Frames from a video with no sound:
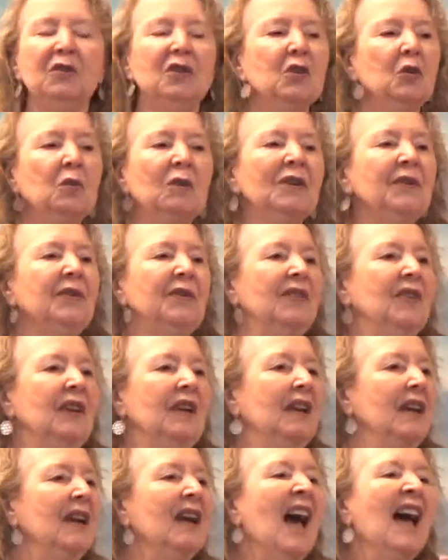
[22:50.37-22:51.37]
you will
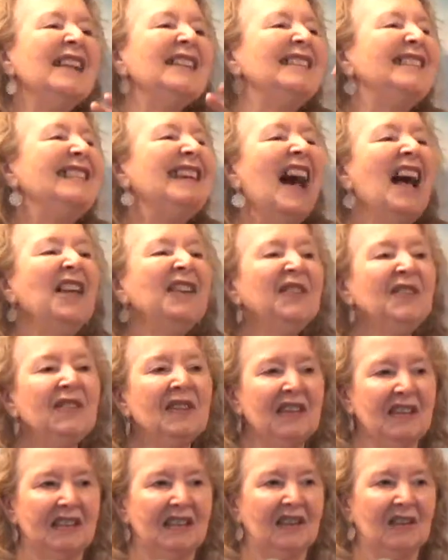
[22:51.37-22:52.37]
see
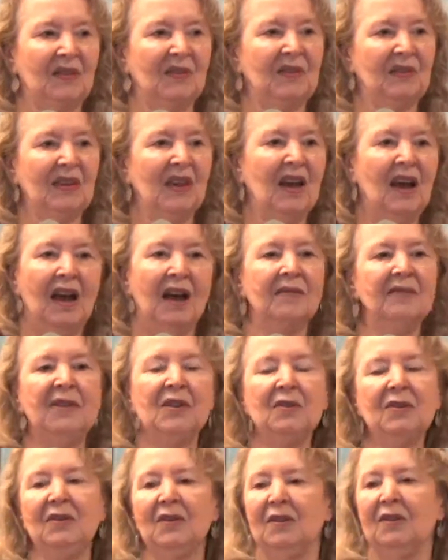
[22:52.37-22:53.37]
dozens of
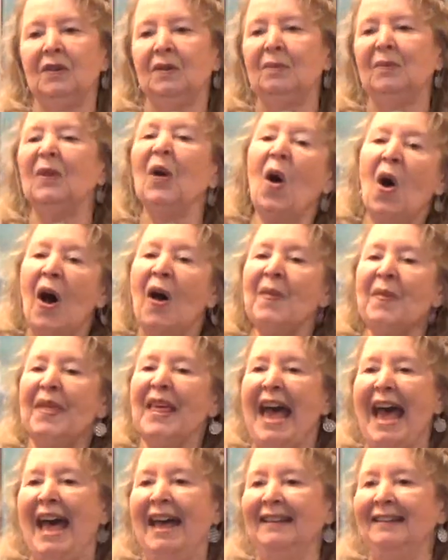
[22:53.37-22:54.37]
YouTubes on
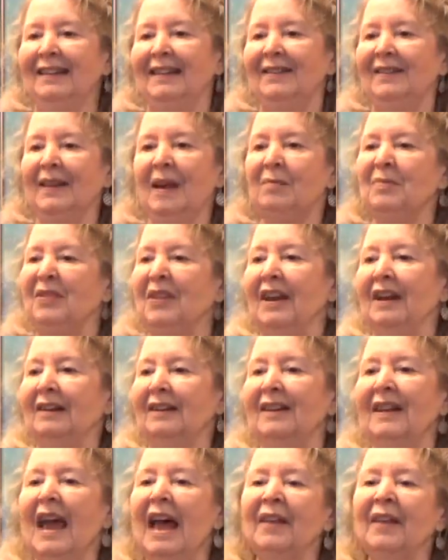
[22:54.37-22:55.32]
that subject